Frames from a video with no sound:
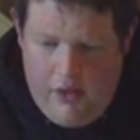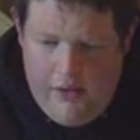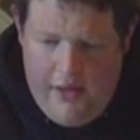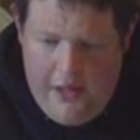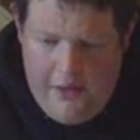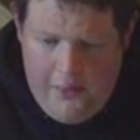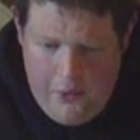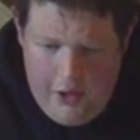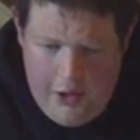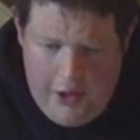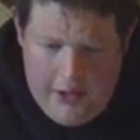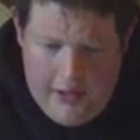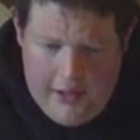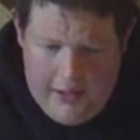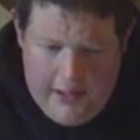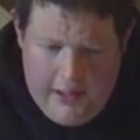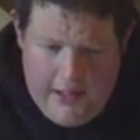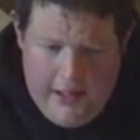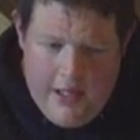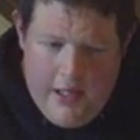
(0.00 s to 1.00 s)
There
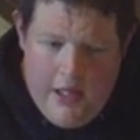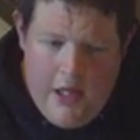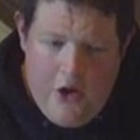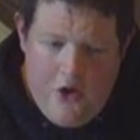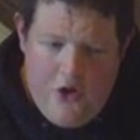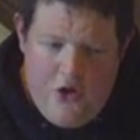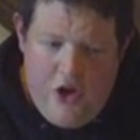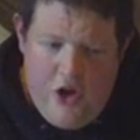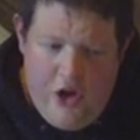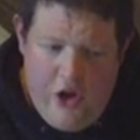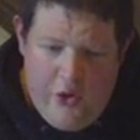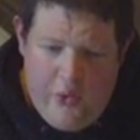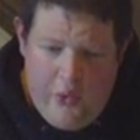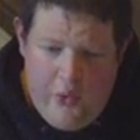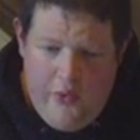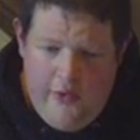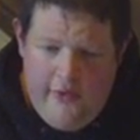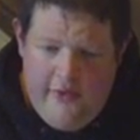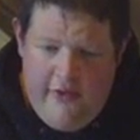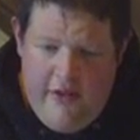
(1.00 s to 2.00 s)
were
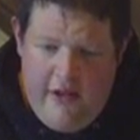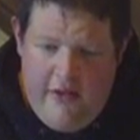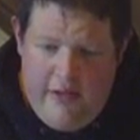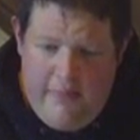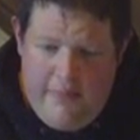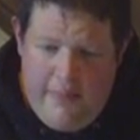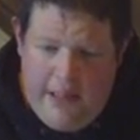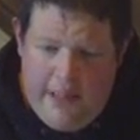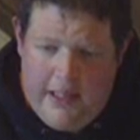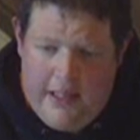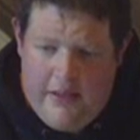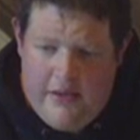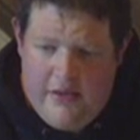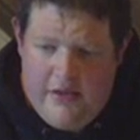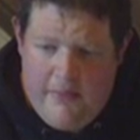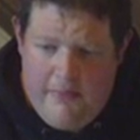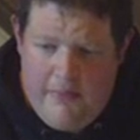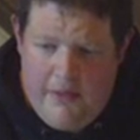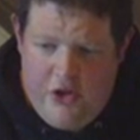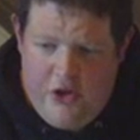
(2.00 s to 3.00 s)
2 very big
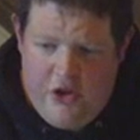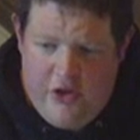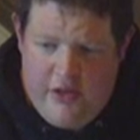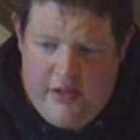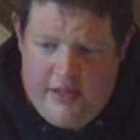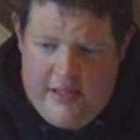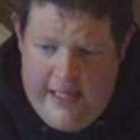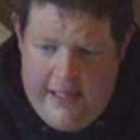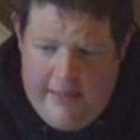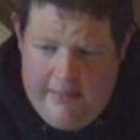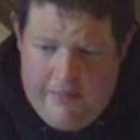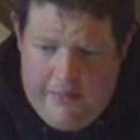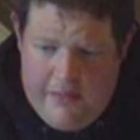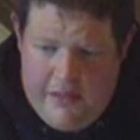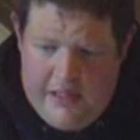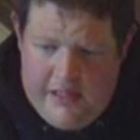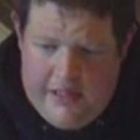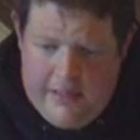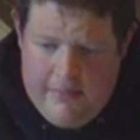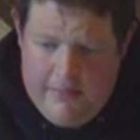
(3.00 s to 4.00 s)
submission
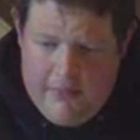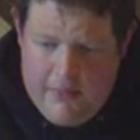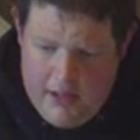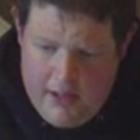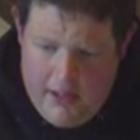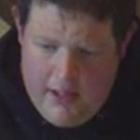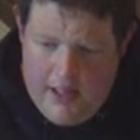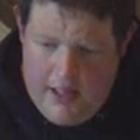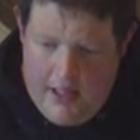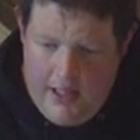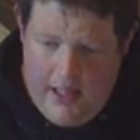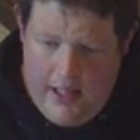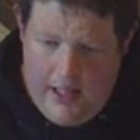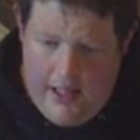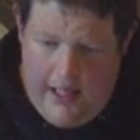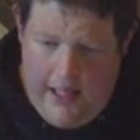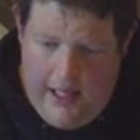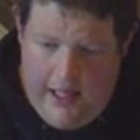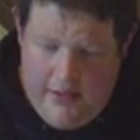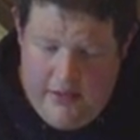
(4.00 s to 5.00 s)
attempts,
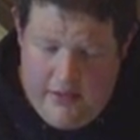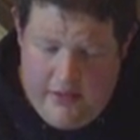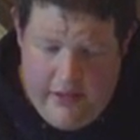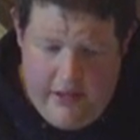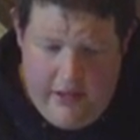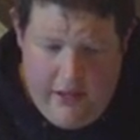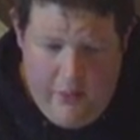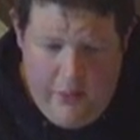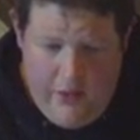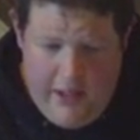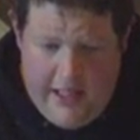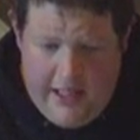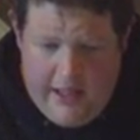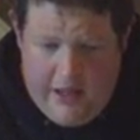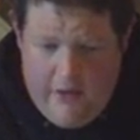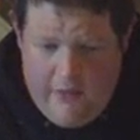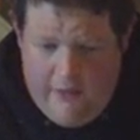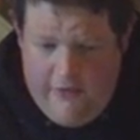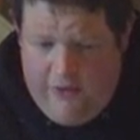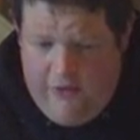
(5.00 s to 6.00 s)
and that we
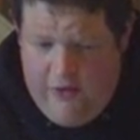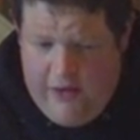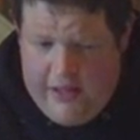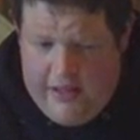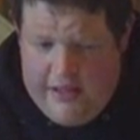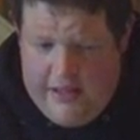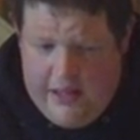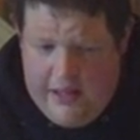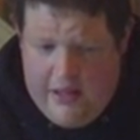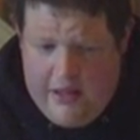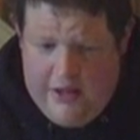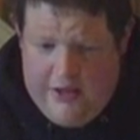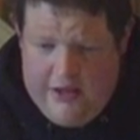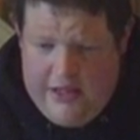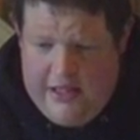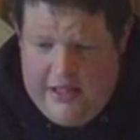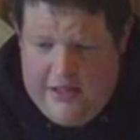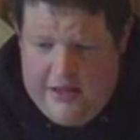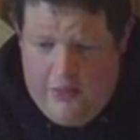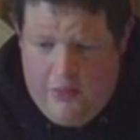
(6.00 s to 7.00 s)
get conflicting
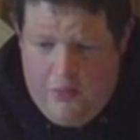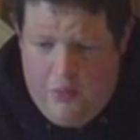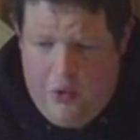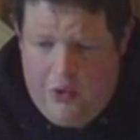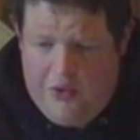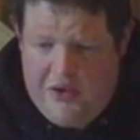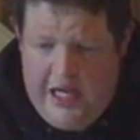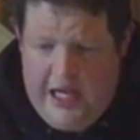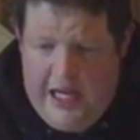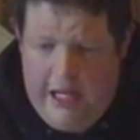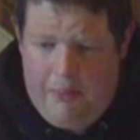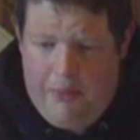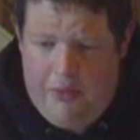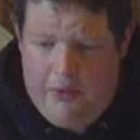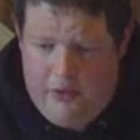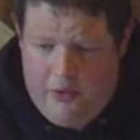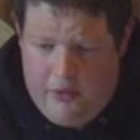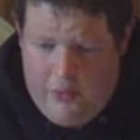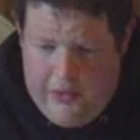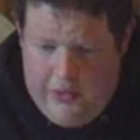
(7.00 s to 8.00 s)
ideas on what
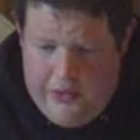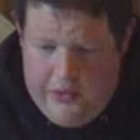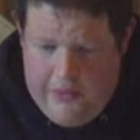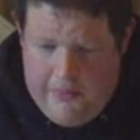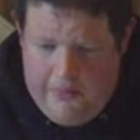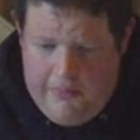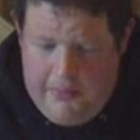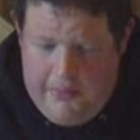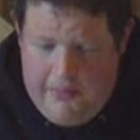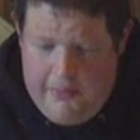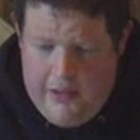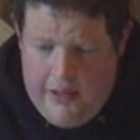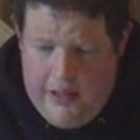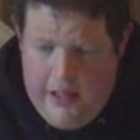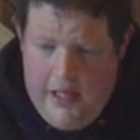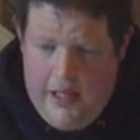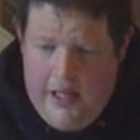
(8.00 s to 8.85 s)
happened with them.